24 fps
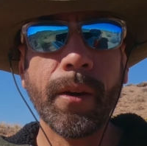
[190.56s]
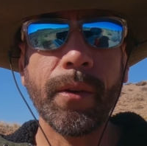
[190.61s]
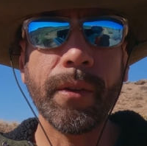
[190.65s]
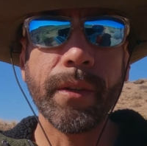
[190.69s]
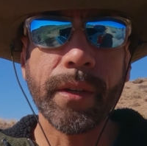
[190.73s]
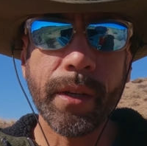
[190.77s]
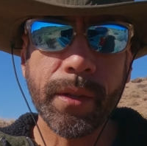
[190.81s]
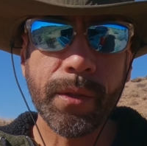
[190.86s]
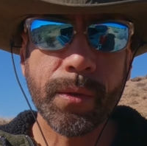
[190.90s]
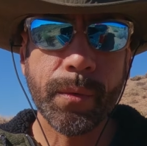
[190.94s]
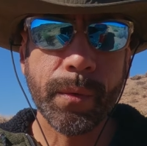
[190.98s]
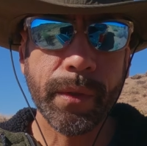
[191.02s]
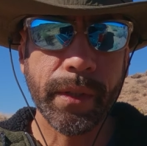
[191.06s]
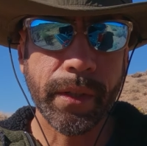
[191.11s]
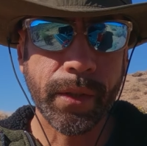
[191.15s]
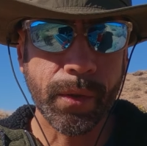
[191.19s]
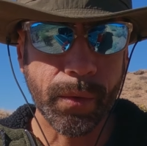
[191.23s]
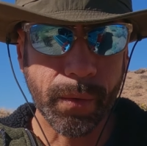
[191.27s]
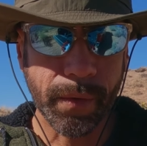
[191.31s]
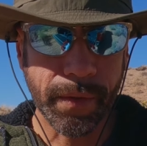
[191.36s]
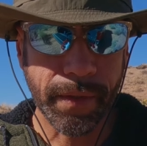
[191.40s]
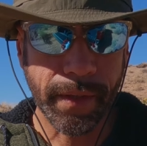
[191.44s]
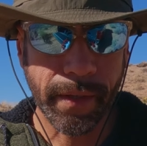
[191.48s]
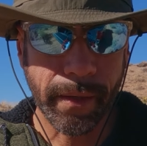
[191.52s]
Another really
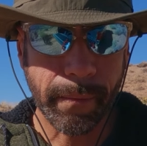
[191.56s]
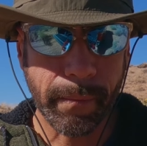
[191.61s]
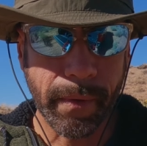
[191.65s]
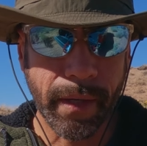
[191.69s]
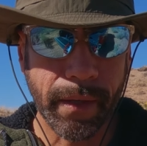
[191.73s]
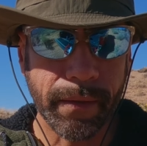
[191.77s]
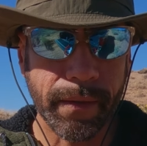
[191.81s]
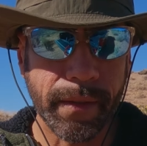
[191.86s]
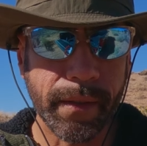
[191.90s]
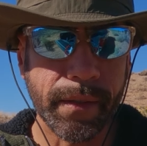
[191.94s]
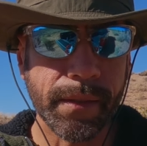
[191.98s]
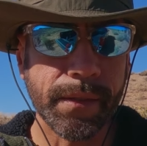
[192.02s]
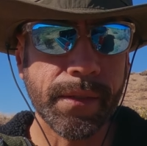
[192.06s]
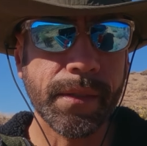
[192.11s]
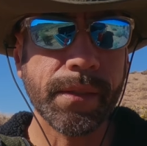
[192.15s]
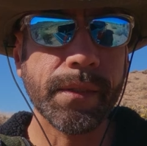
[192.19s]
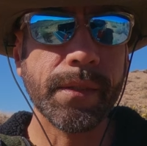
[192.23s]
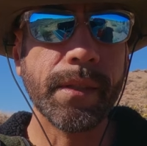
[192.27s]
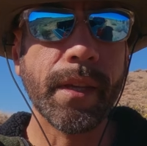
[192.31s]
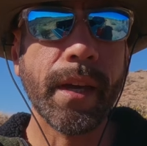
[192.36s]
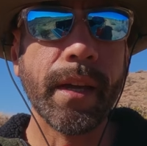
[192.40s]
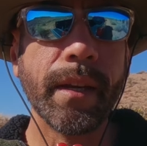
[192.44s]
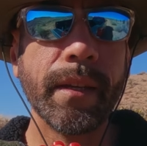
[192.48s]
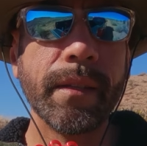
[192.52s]
cool thing about this is
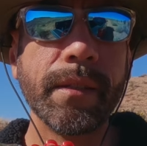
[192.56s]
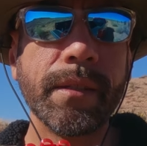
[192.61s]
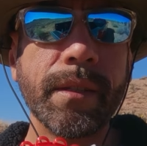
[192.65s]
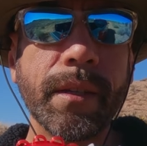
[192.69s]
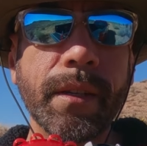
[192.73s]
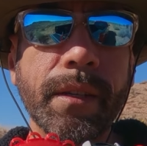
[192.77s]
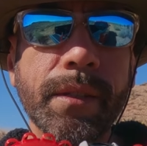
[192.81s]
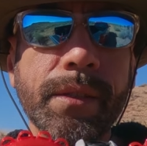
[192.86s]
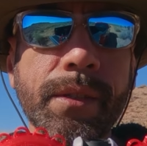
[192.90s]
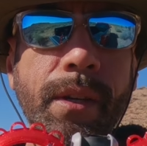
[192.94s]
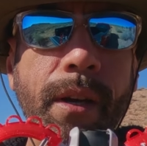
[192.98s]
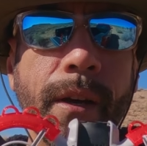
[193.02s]
that it does